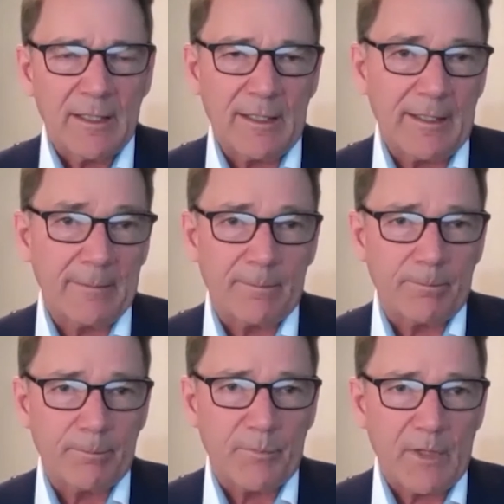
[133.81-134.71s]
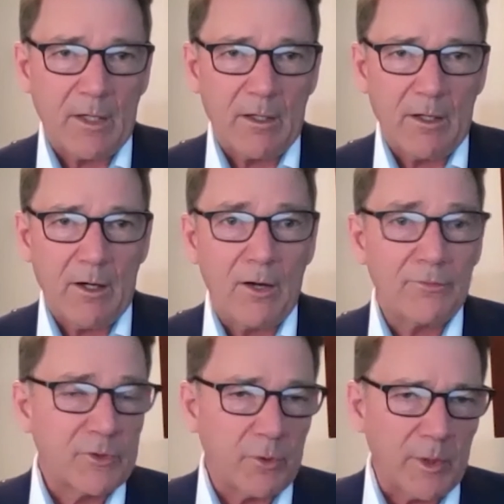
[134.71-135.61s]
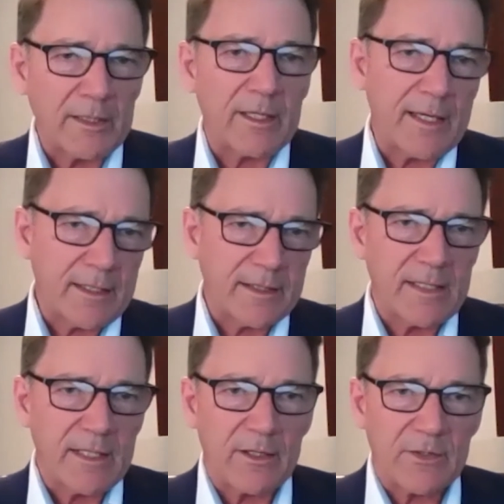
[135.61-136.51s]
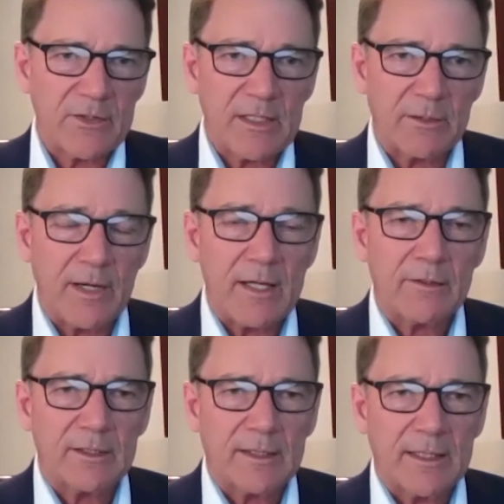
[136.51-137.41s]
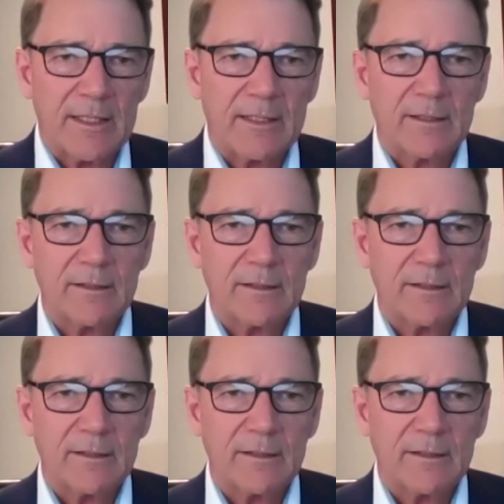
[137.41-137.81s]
of Rwanda and DRC around the lake.